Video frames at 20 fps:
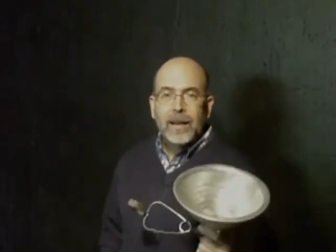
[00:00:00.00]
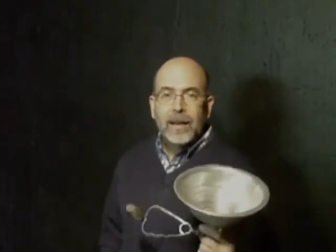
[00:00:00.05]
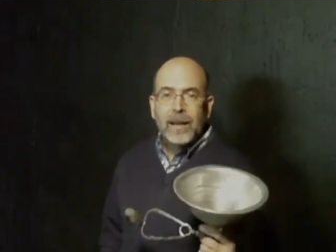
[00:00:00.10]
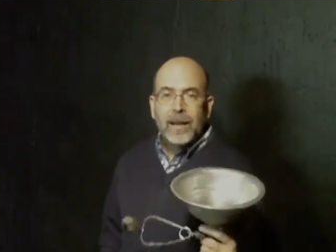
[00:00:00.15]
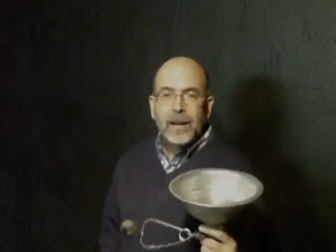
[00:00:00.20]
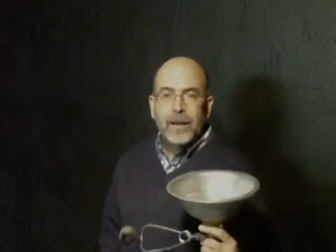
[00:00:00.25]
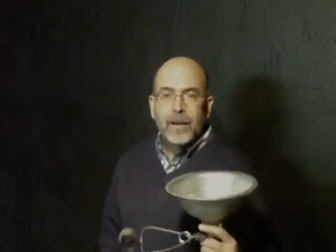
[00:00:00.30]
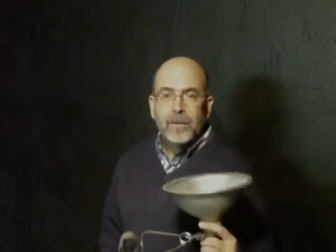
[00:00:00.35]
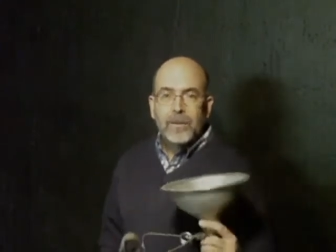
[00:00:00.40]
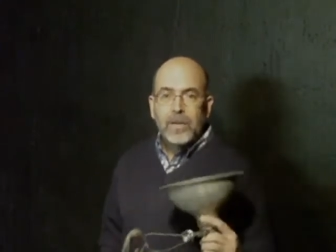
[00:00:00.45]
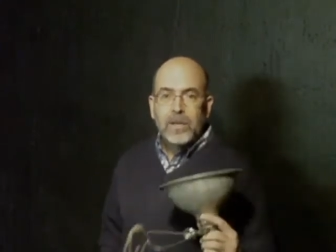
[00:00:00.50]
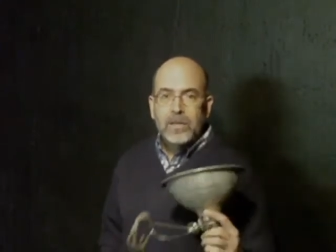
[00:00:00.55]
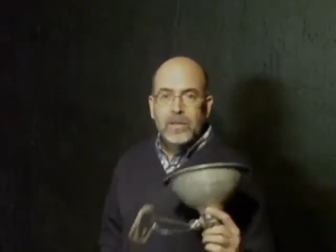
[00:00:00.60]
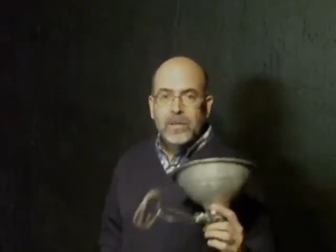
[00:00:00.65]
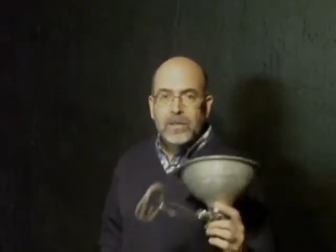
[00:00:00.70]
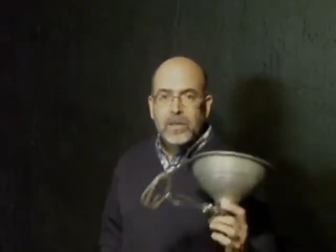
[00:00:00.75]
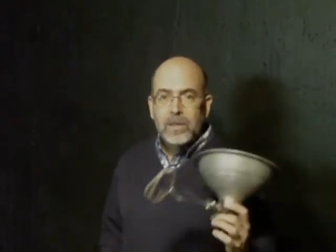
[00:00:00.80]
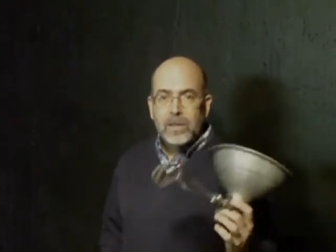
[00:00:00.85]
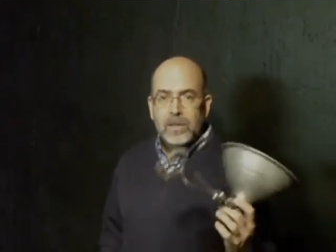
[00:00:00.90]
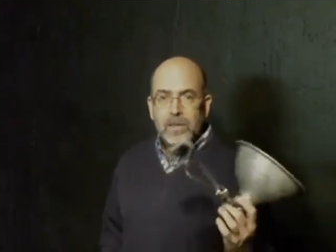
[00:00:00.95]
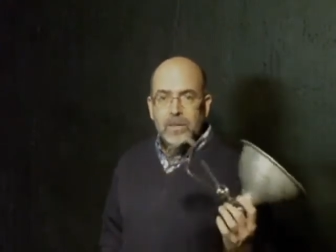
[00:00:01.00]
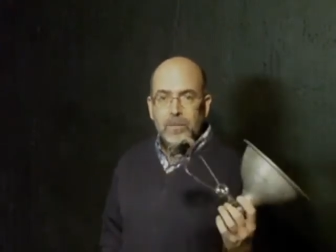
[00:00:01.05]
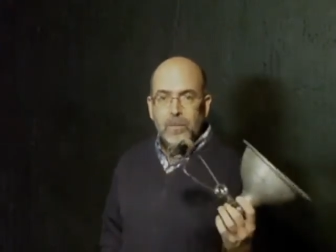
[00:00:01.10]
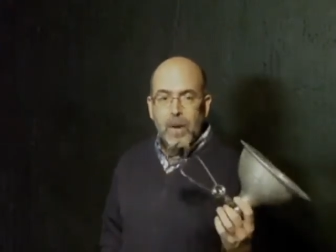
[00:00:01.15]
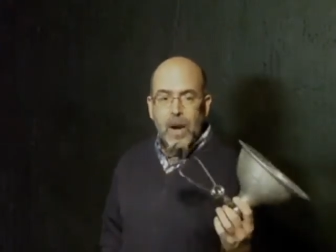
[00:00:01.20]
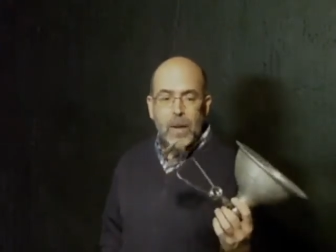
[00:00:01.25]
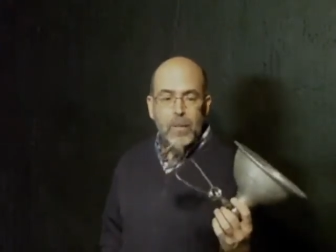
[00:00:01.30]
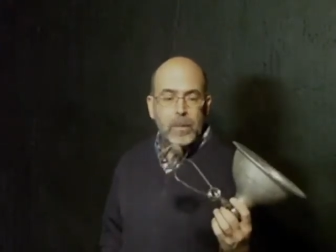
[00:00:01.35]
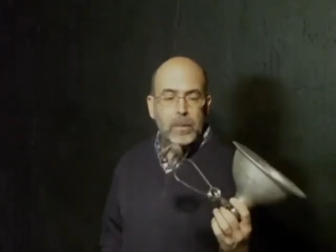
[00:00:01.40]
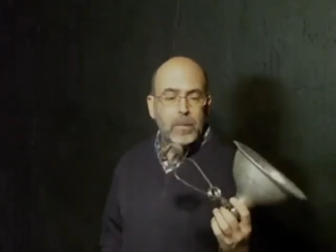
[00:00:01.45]
Uh, this, this is
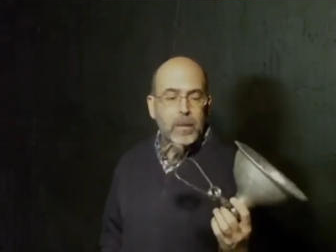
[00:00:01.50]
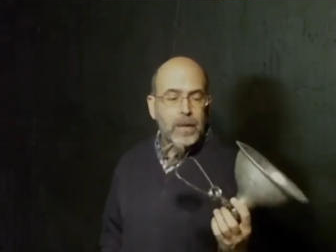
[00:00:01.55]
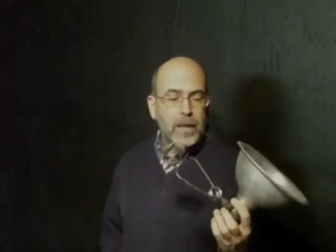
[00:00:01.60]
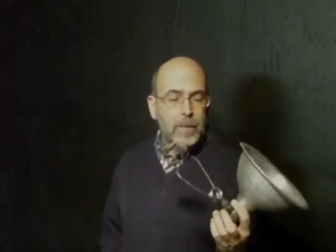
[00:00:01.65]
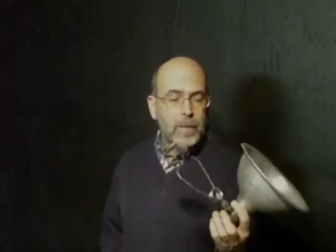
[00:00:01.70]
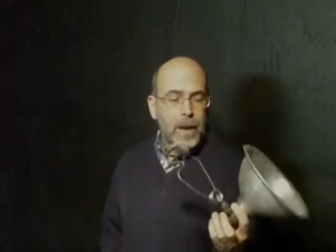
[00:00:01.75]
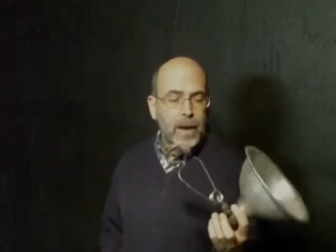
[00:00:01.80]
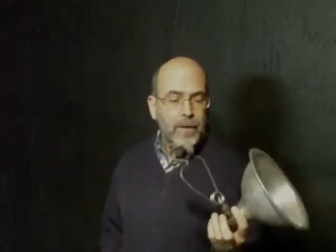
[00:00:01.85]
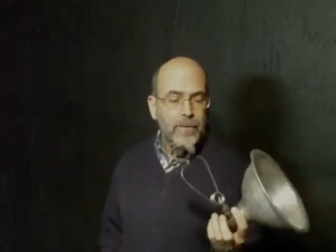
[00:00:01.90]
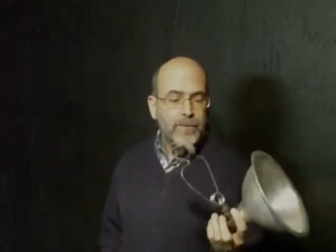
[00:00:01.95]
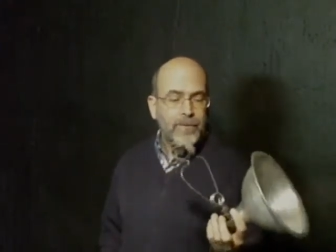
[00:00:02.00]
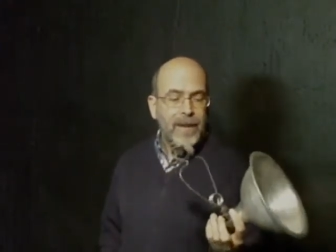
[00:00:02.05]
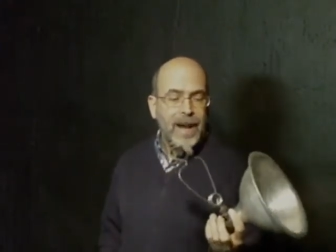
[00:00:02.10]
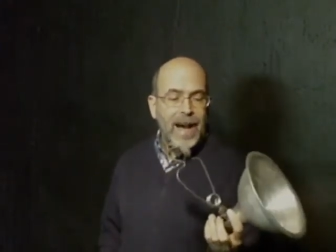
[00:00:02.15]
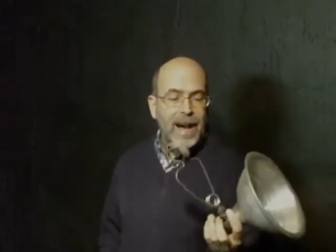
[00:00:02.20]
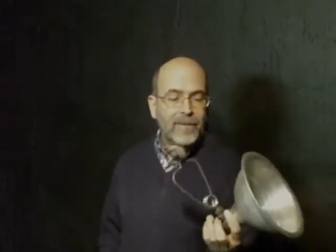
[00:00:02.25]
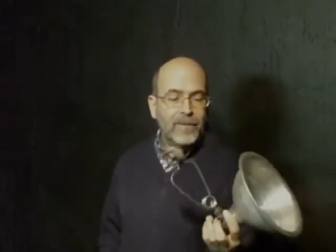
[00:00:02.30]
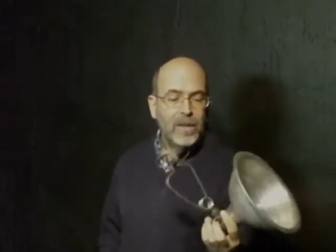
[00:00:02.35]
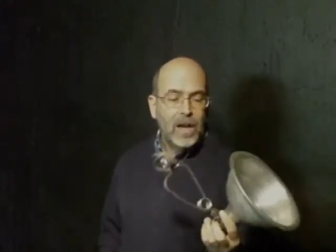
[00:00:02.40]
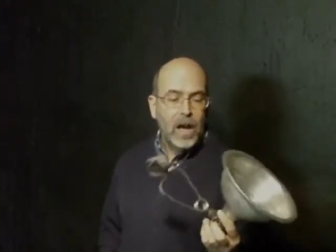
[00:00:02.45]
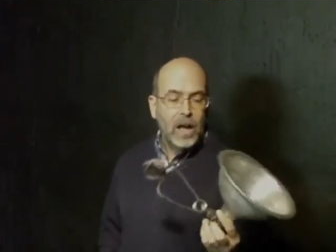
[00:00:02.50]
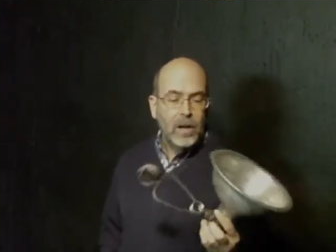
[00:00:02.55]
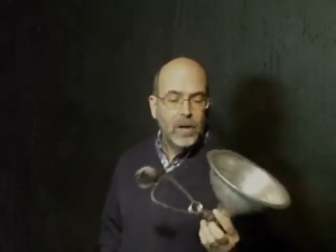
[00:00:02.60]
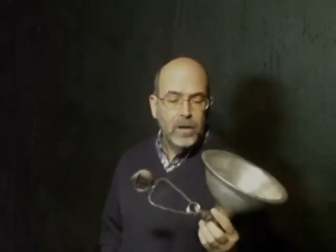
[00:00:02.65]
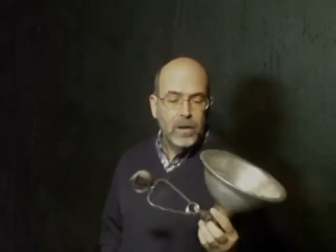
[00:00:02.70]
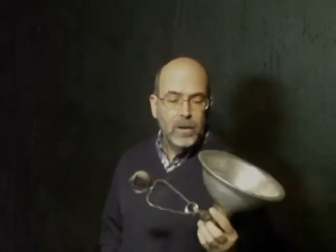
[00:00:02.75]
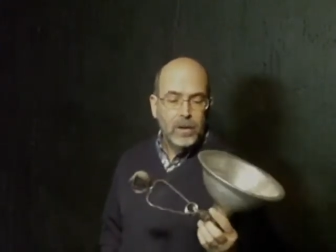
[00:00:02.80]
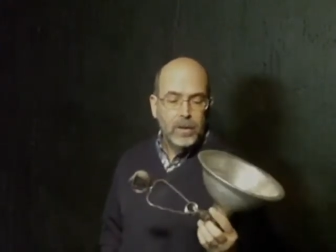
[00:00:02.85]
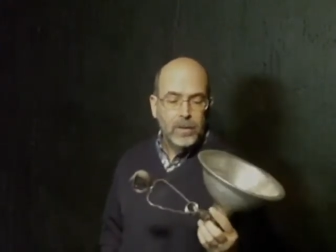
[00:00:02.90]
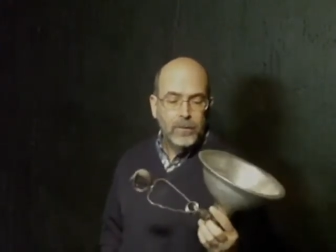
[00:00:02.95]
probably about a
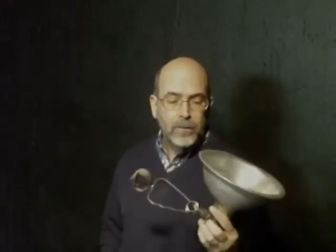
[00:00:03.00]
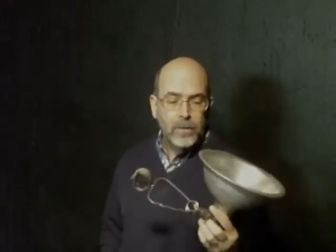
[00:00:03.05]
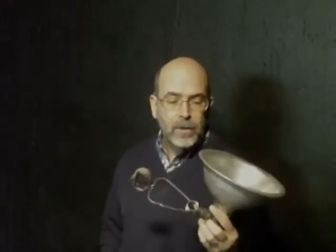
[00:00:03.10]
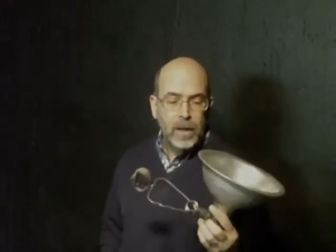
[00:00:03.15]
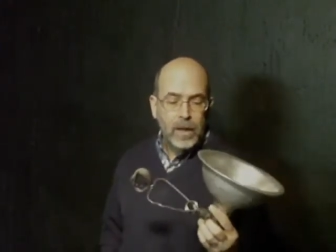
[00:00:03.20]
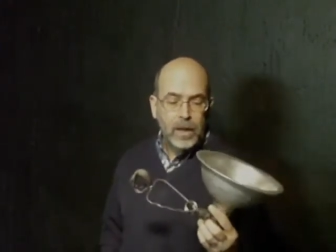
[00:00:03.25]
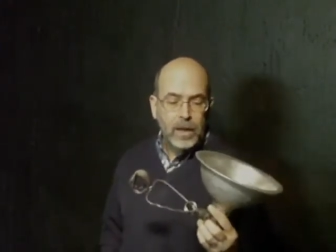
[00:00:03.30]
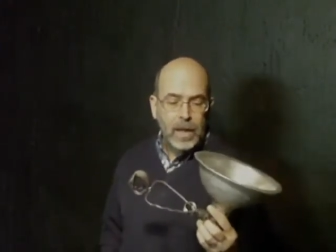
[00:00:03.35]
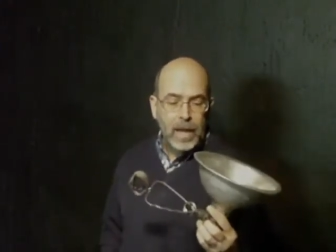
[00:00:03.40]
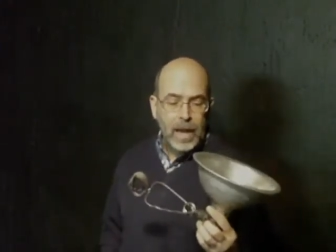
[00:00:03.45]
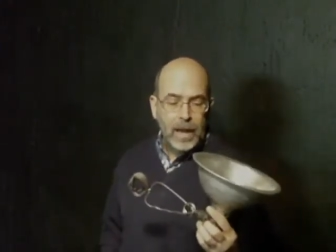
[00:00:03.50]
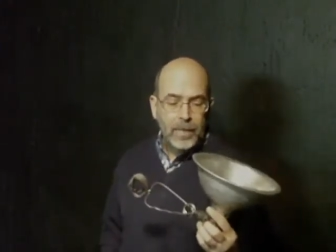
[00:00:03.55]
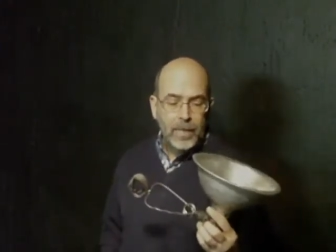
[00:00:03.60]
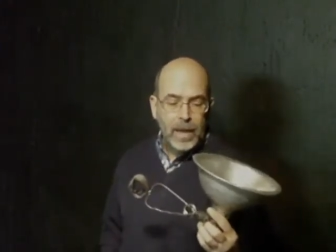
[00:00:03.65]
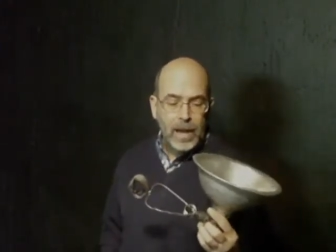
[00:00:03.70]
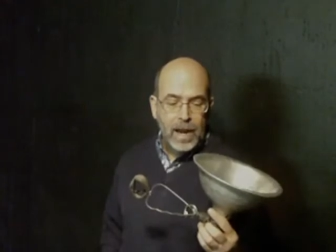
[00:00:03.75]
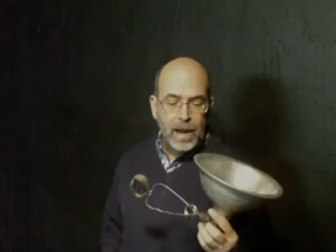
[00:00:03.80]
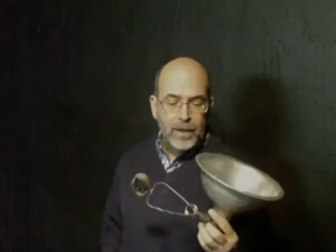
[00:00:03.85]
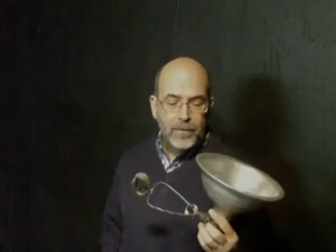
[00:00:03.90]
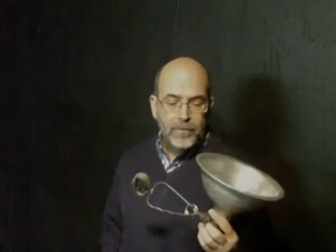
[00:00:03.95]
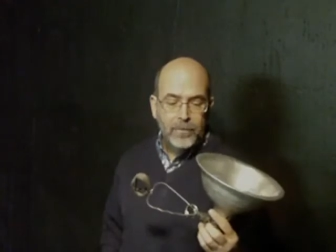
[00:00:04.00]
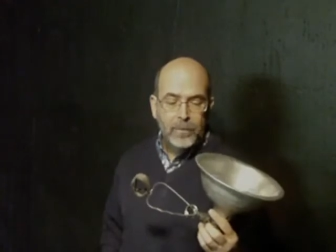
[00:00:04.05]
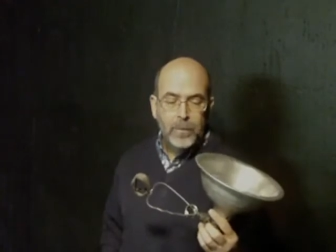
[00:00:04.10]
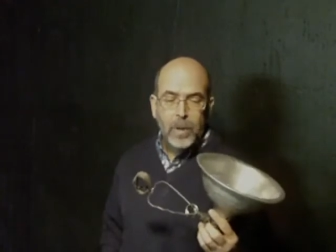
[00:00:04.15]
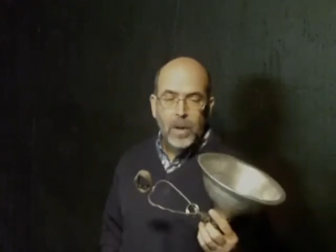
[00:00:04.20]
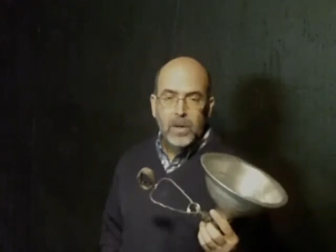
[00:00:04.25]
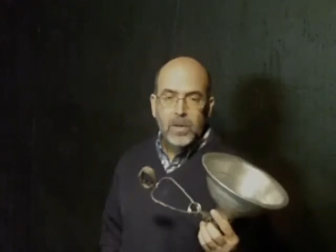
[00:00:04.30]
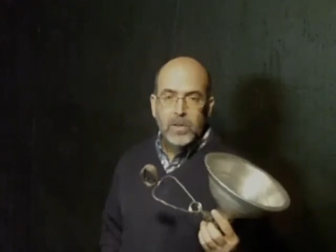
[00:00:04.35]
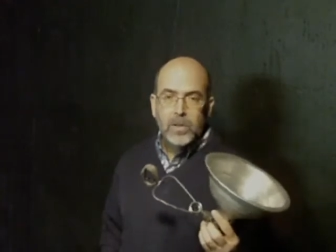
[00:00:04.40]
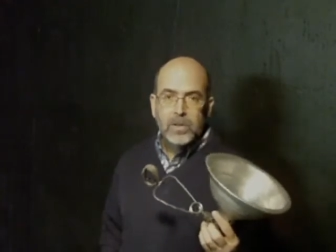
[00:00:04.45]
$5 floodlight that I've
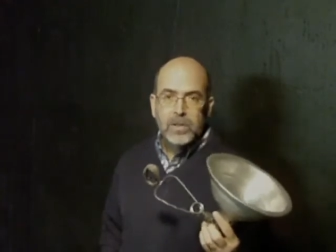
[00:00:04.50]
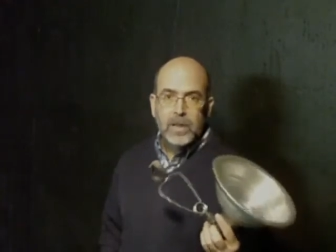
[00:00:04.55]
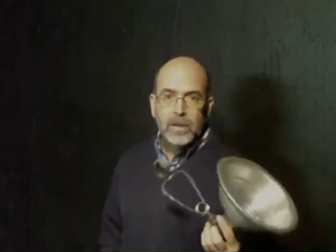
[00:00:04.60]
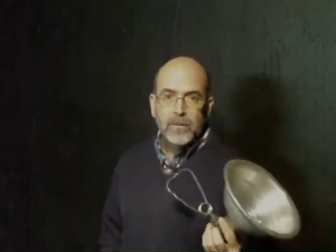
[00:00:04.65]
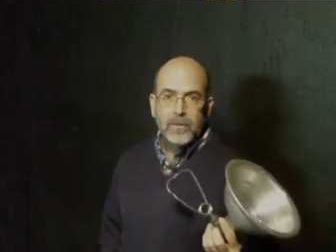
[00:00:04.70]
purchased.